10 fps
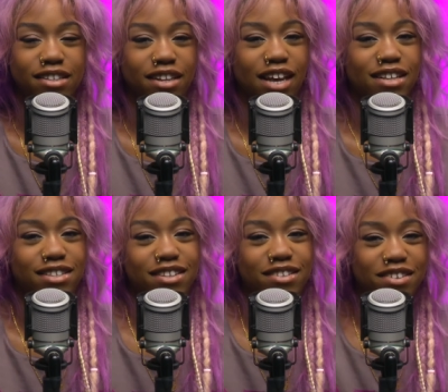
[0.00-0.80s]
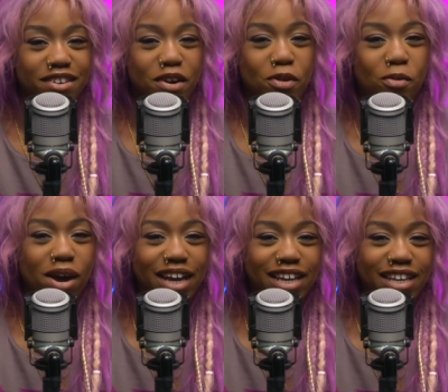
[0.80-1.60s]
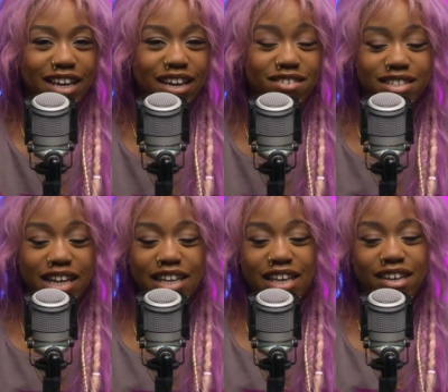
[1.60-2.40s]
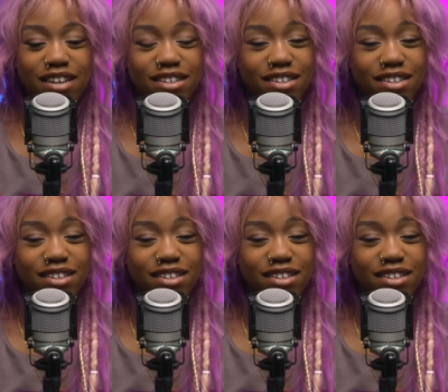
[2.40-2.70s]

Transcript: Like, as in Y-E-A. I was just like, yeah.